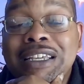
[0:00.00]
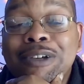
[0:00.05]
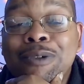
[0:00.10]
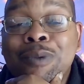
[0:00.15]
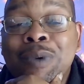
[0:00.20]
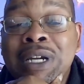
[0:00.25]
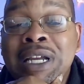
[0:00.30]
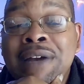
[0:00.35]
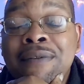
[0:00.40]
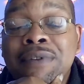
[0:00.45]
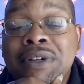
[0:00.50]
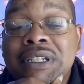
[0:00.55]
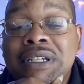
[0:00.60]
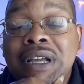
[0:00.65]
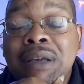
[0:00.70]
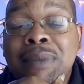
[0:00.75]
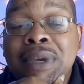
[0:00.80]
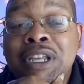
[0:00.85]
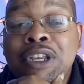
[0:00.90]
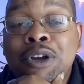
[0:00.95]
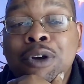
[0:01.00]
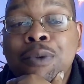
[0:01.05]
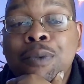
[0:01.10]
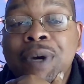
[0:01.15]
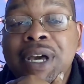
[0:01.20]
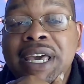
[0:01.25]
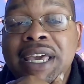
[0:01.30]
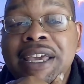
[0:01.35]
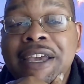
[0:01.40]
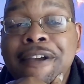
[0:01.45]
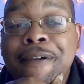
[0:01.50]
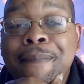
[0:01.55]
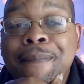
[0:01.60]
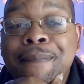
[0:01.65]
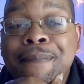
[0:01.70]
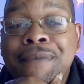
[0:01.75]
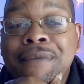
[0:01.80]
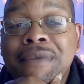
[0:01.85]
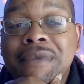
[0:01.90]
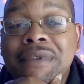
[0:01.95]
Whatever is coming your way,
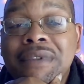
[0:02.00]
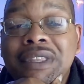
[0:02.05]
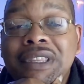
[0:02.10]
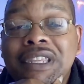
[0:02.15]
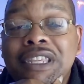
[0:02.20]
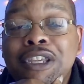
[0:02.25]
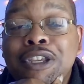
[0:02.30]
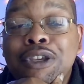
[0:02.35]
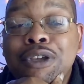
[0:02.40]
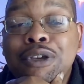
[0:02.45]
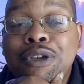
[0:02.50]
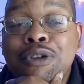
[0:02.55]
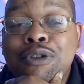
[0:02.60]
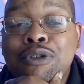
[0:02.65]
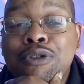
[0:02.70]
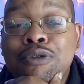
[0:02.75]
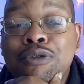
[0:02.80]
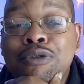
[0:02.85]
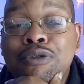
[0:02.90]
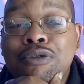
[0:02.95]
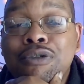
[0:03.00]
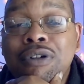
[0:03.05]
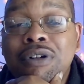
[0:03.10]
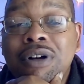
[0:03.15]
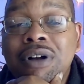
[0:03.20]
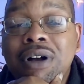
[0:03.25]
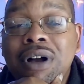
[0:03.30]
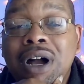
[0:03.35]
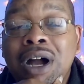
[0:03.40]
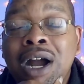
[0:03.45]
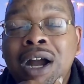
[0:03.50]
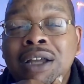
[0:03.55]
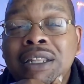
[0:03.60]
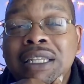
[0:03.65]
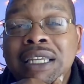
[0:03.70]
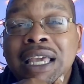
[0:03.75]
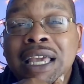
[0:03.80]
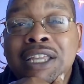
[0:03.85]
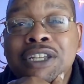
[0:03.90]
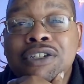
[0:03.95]
you are
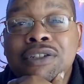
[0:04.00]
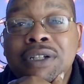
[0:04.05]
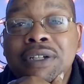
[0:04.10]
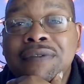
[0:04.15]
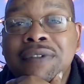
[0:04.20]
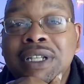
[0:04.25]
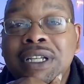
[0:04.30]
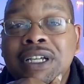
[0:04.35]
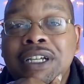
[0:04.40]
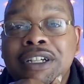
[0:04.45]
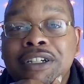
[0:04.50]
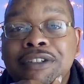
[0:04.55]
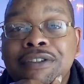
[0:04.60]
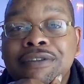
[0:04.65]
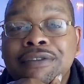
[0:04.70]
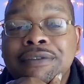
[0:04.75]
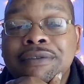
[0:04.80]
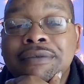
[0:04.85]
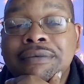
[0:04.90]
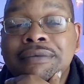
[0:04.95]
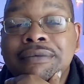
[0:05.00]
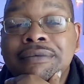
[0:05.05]
the angel of love.